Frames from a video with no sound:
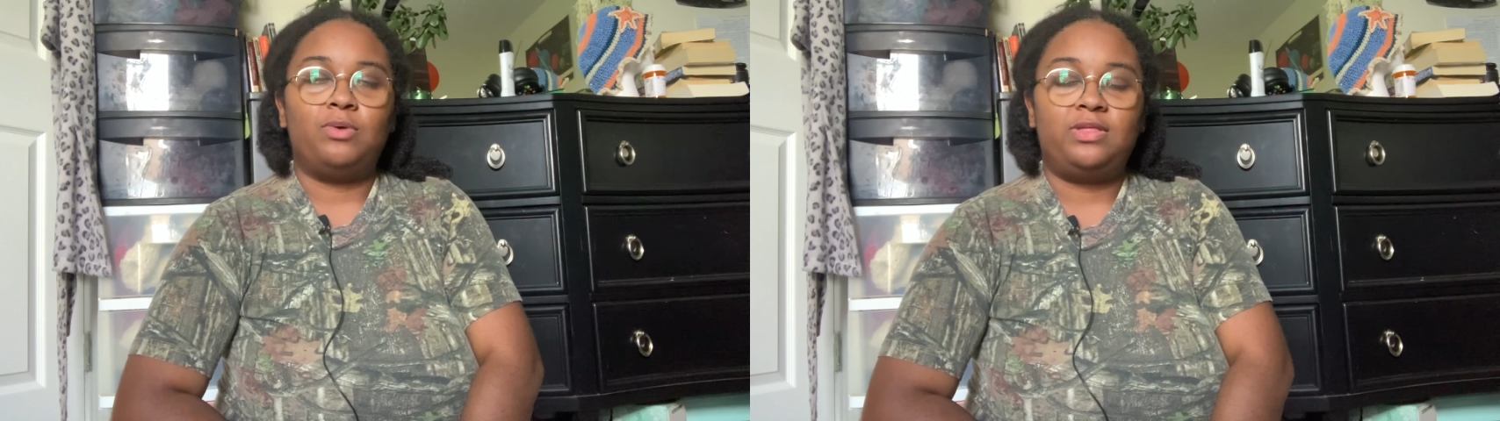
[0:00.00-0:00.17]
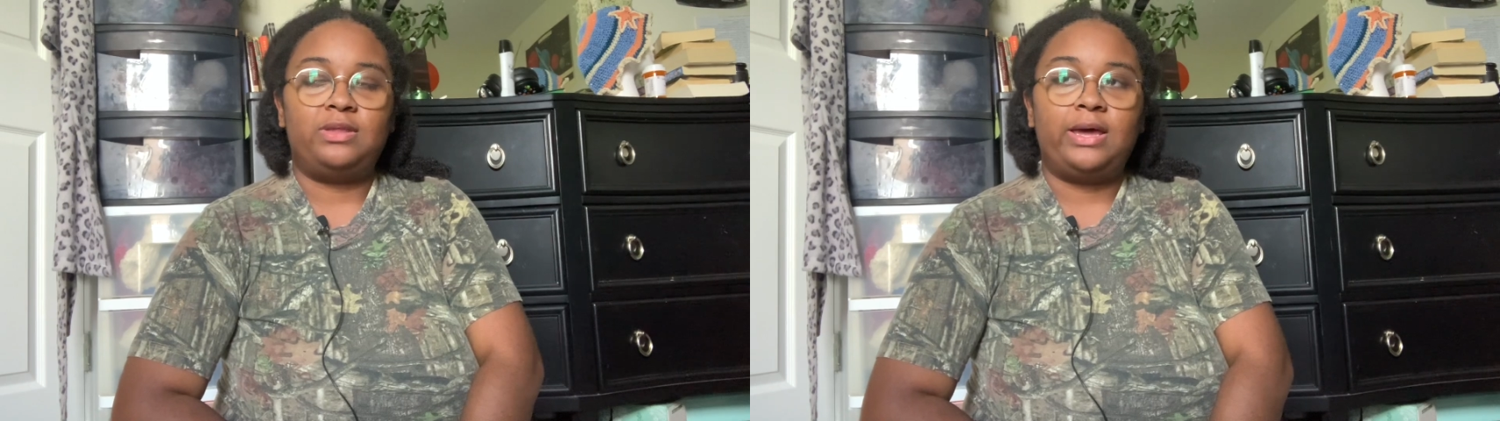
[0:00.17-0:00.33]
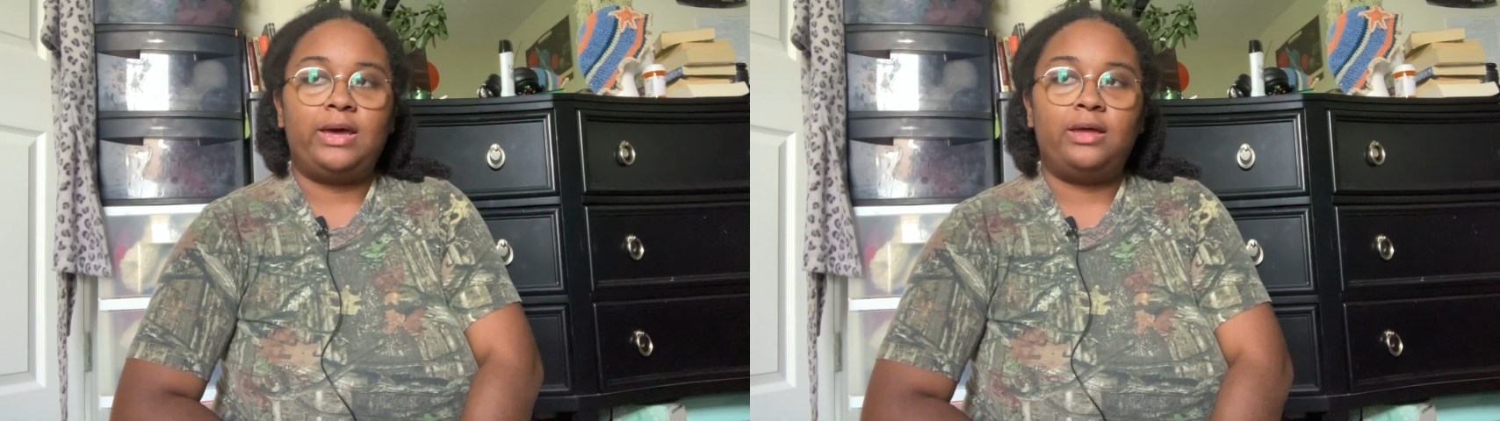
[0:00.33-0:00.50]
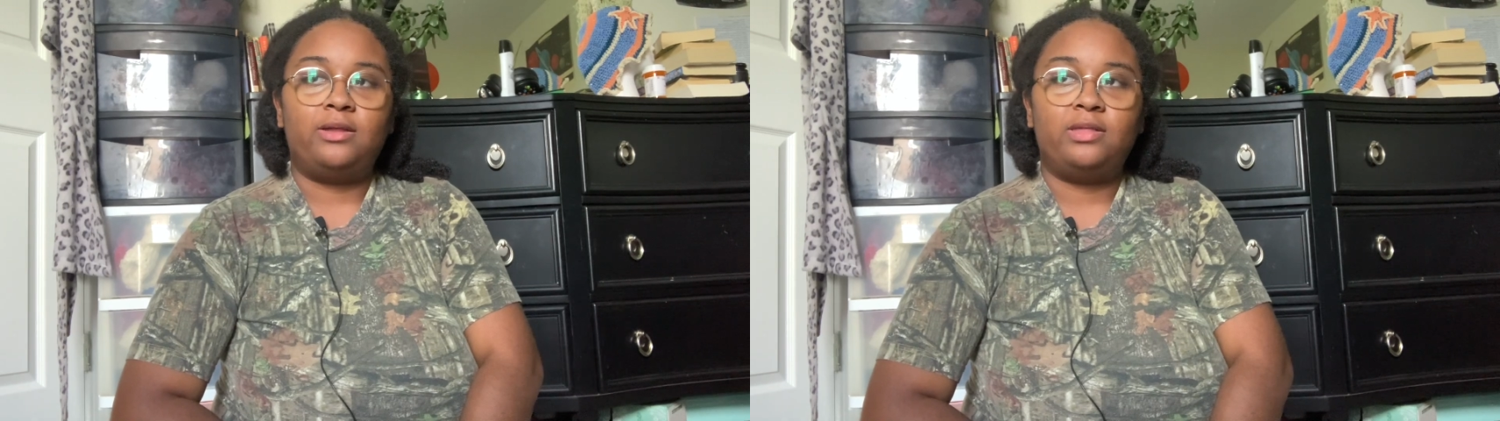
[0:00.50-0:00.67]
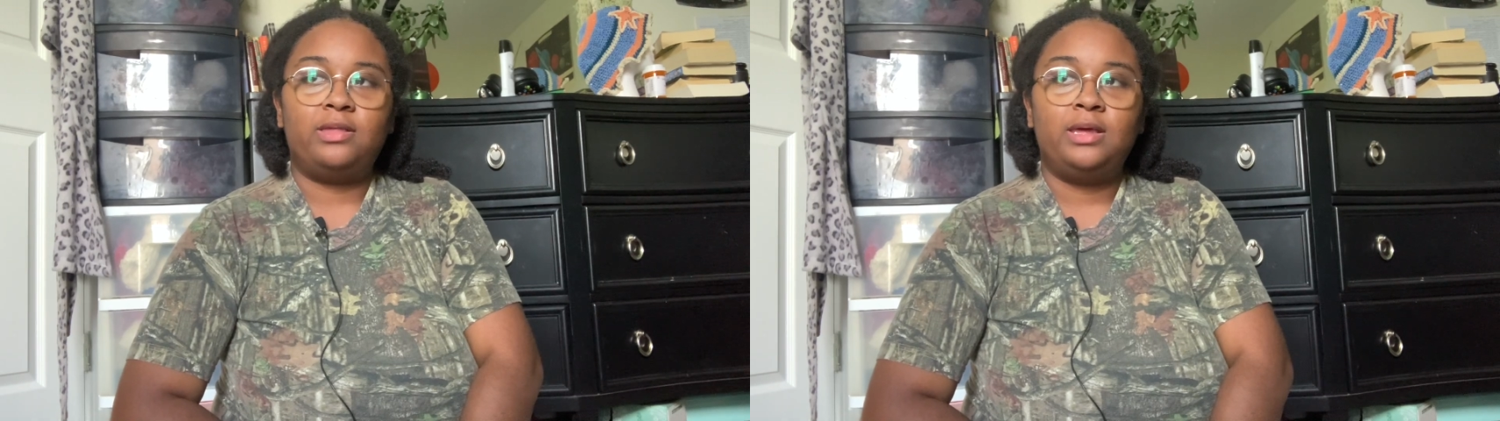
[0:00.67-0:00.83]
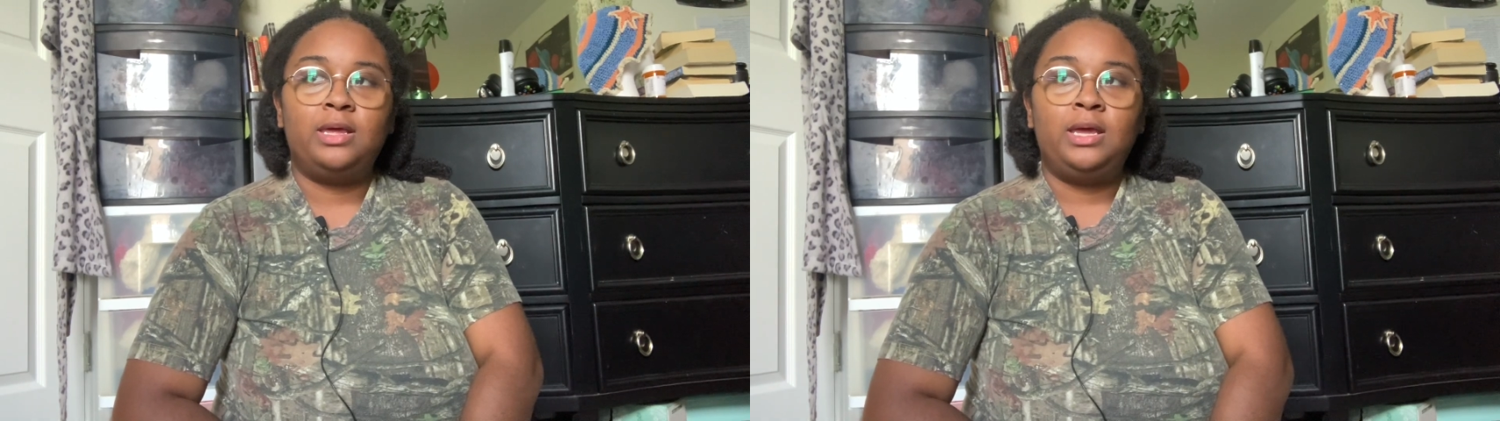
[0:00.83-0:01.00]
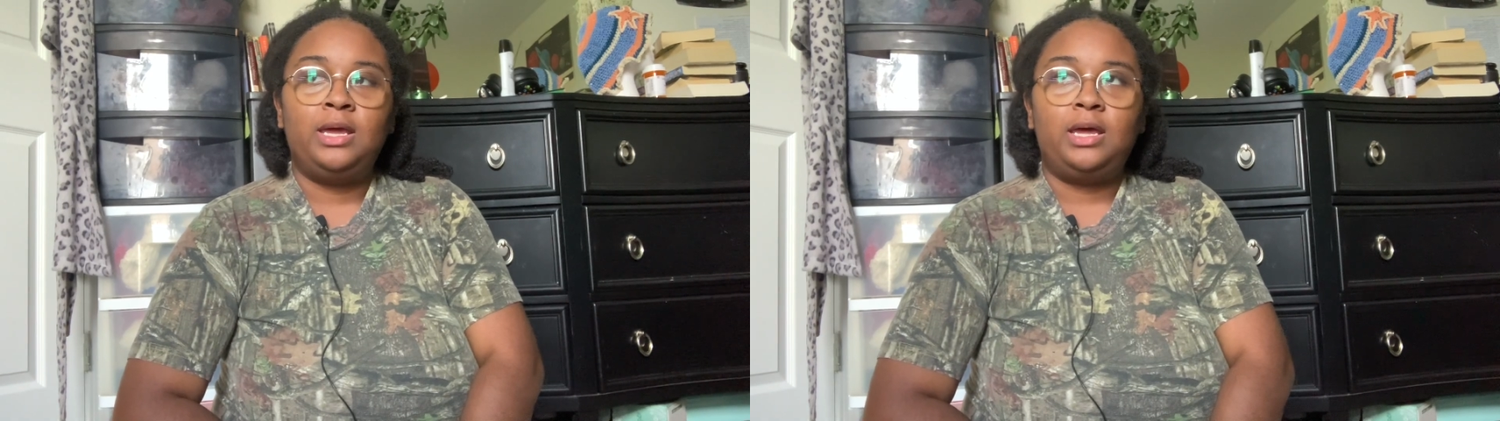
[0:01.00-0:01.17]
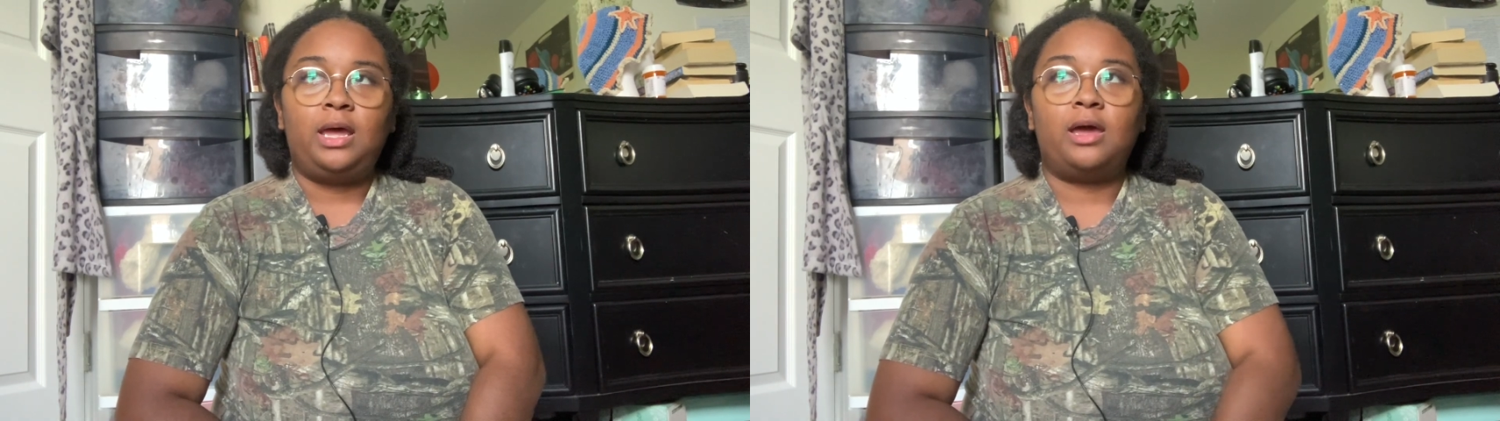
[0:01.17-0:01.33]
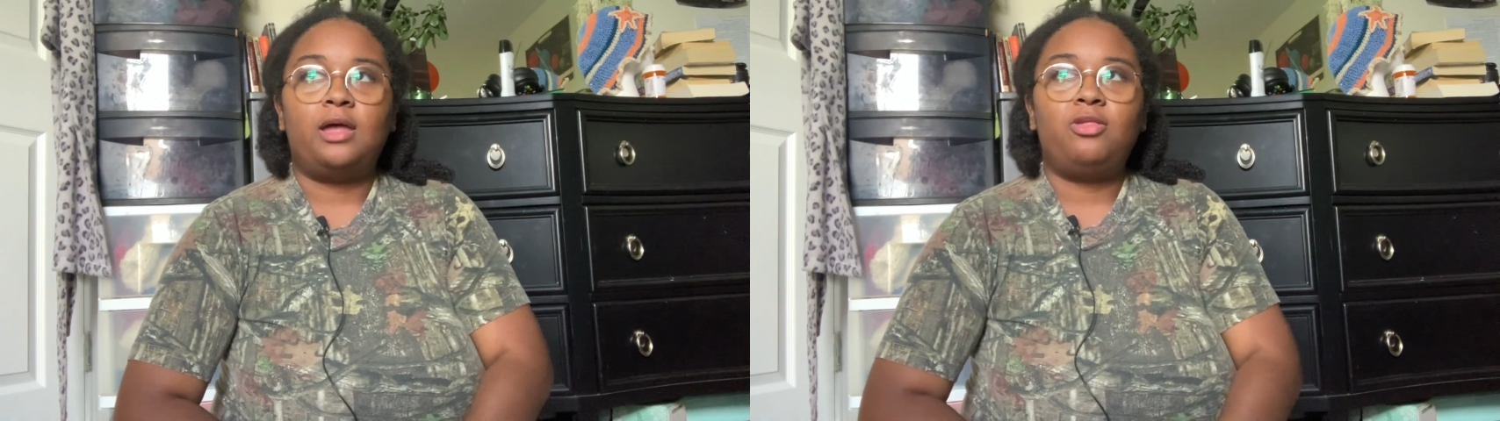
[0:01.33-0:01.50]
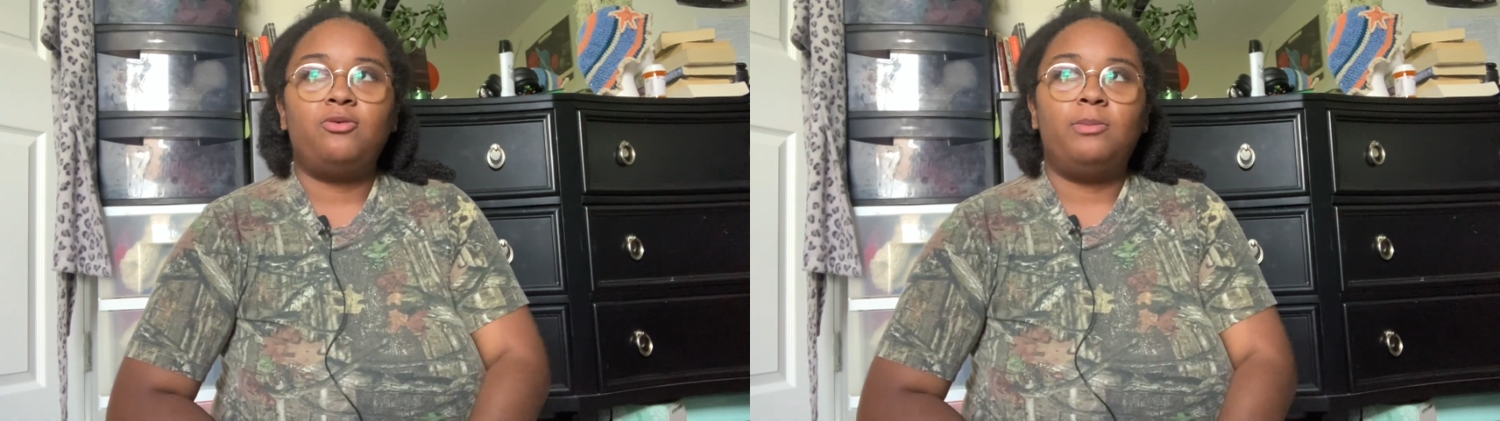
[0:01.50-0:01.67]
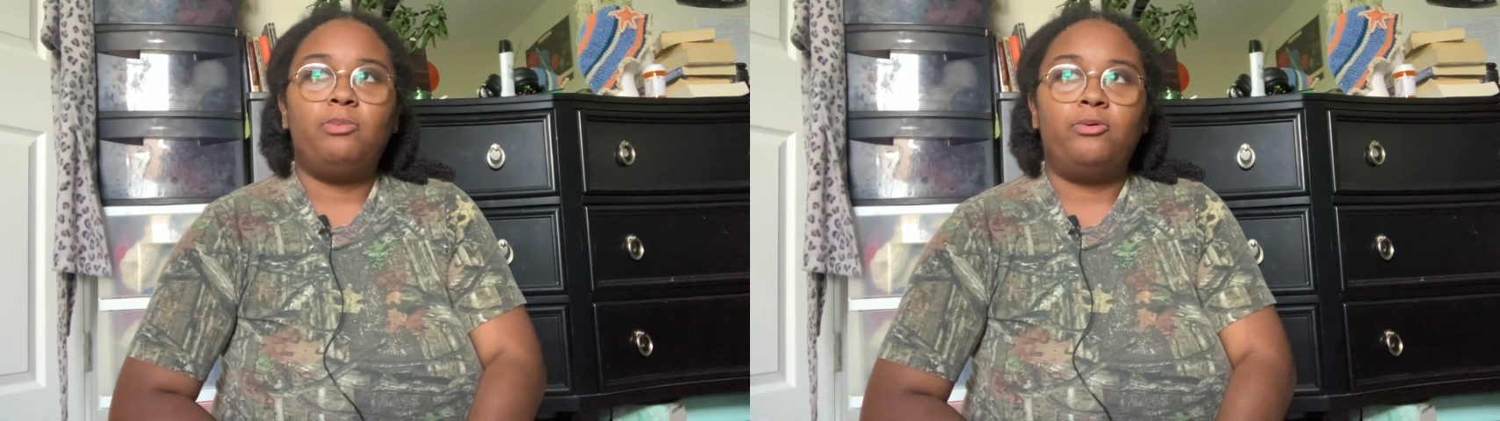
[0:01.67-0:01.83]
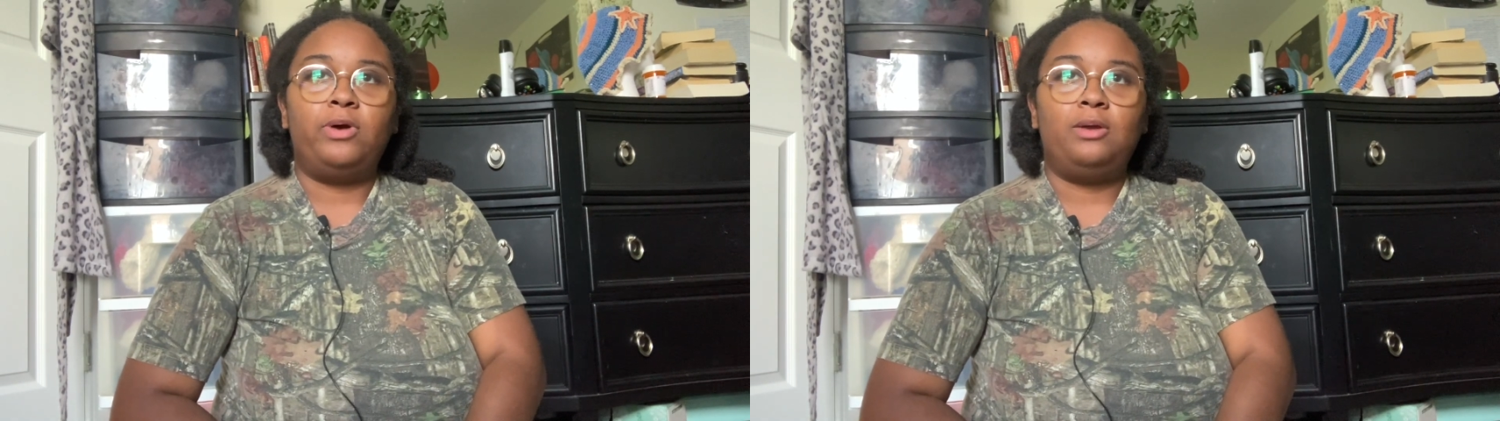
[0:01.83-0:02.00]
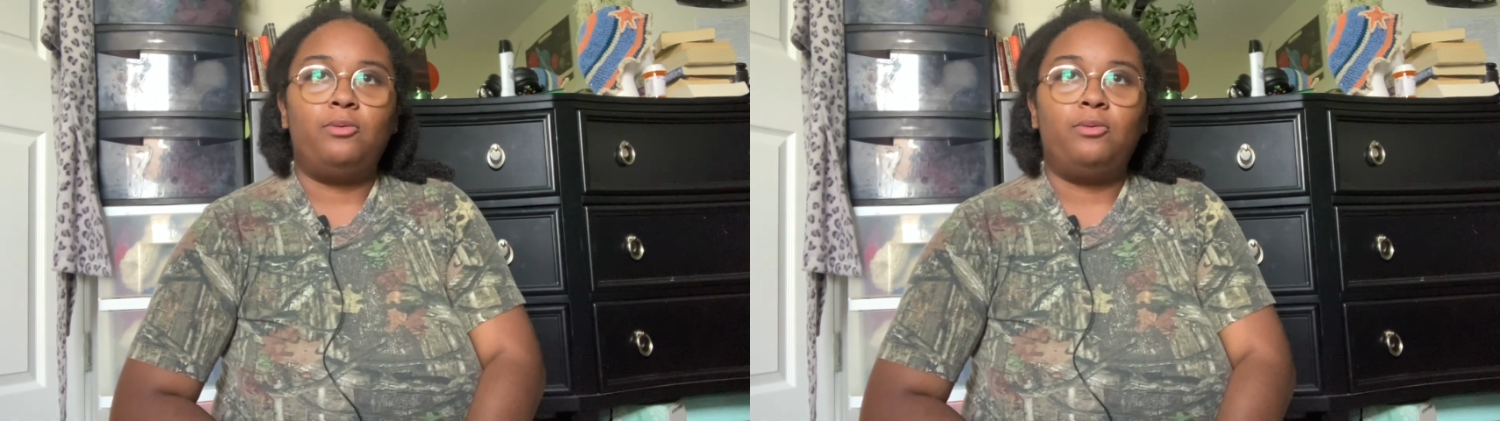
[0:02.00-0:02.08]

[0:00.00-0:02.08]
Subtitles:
was that I got to a point